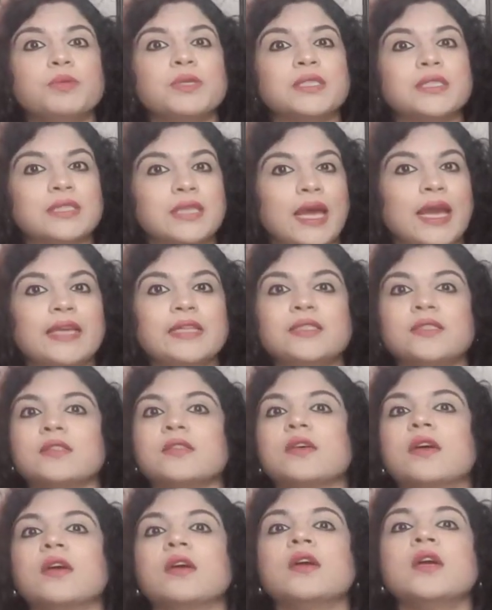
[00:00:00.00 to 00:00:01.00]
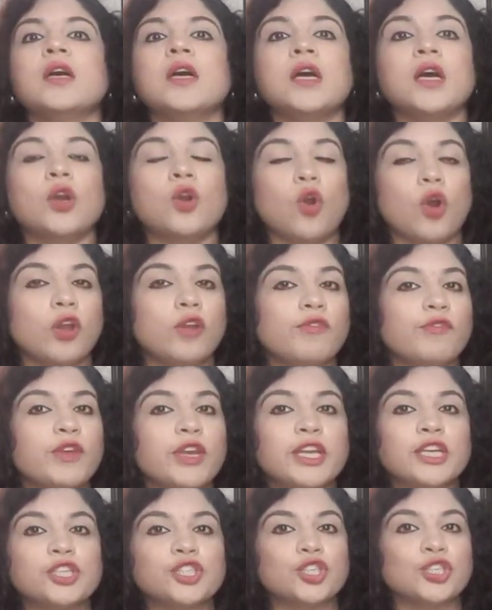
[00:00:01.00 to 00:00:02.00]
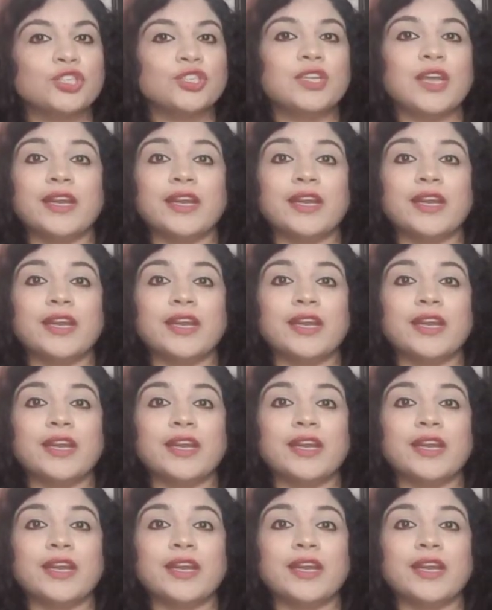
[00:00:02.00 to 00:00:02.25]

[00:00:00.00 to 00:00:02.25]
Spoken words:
besides the qualification